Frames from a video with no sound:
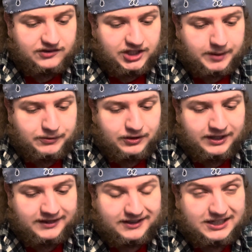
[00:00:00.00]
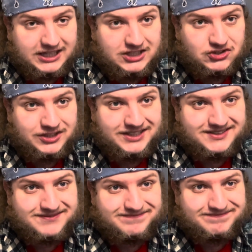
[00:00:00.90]
chapter in the Conjuring
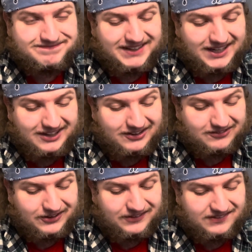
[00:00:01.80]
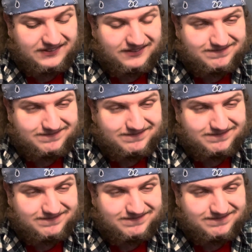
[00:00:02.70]
universe.